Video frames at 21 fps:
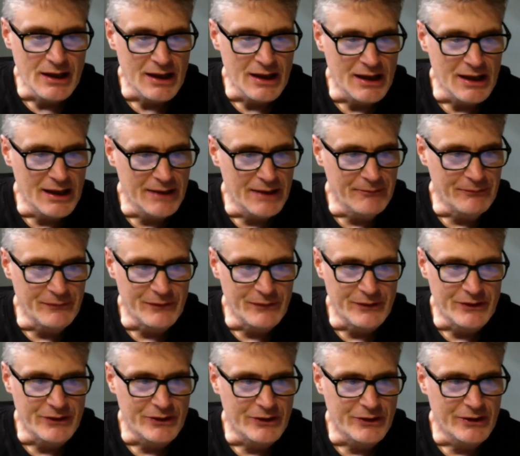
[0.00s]
Um,
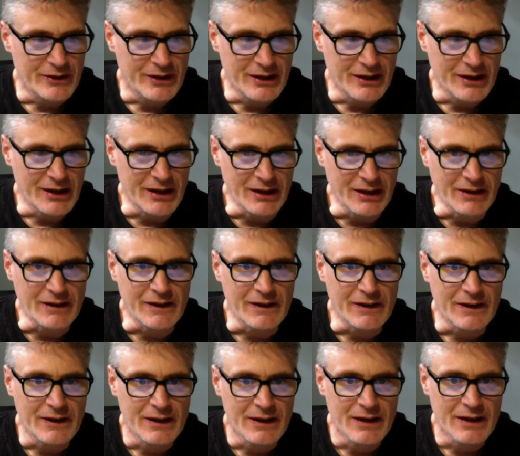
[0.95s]

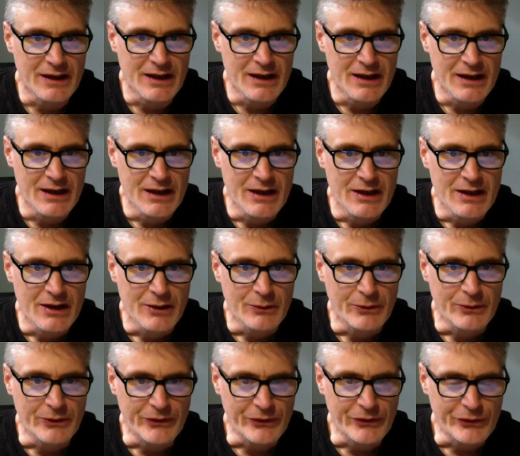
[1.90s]
ink
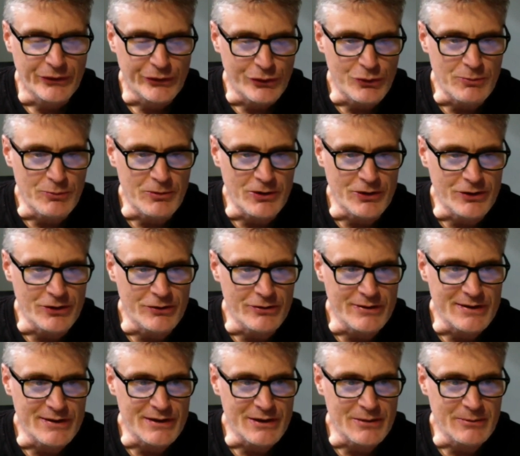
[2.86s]
was super
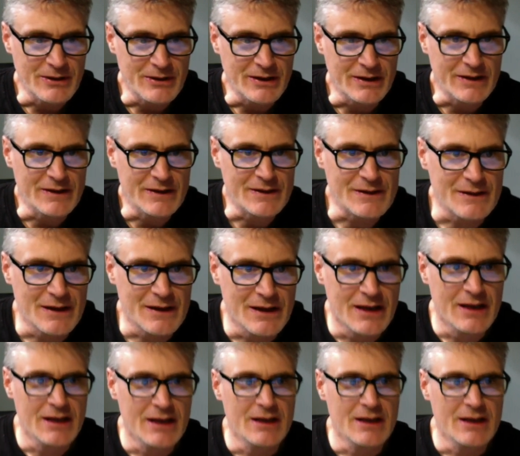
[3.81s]
huge there because,